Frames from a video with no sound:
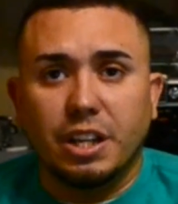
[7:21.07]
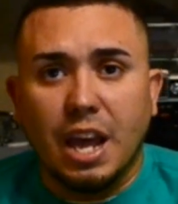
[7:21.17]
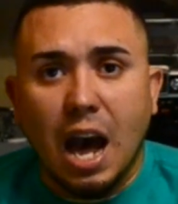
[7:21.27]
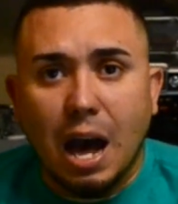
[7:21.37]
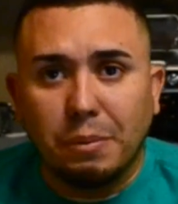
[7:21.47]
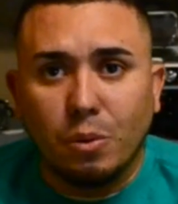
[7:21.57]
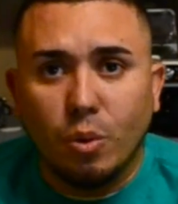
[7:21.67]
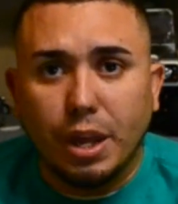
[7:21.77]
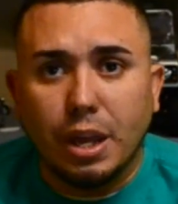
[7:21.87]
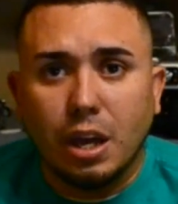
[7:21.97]
Hobby
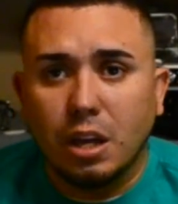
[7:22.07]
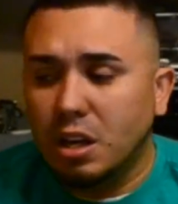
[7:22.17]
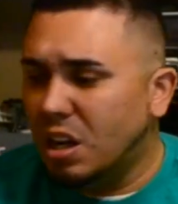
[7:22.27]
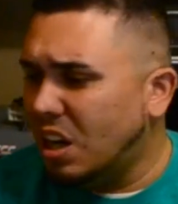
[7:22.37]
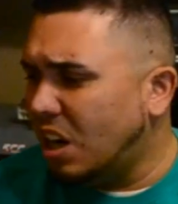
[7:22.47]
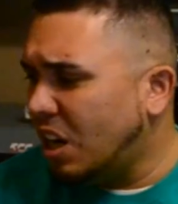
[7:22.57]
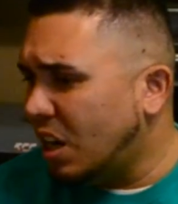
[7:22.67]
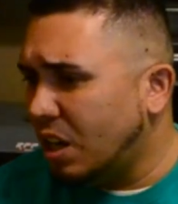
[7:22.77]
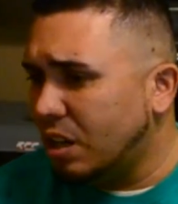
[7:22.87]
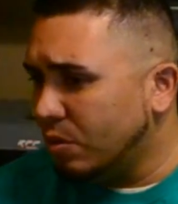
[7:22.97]
Wing.
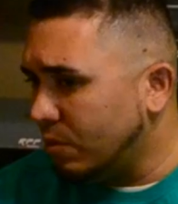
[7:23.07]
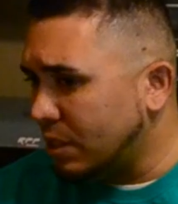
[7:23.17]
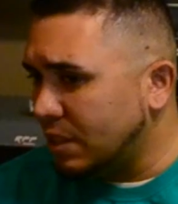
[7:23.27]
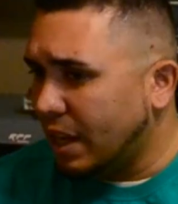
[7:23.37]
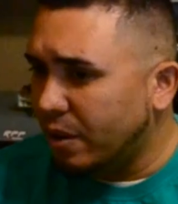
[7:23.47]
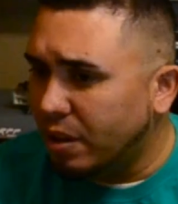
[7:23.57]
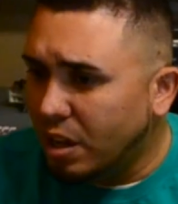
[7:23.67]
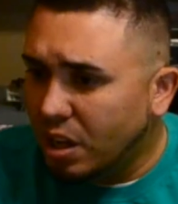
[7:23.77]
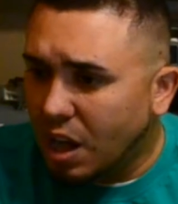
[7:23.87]
What is that?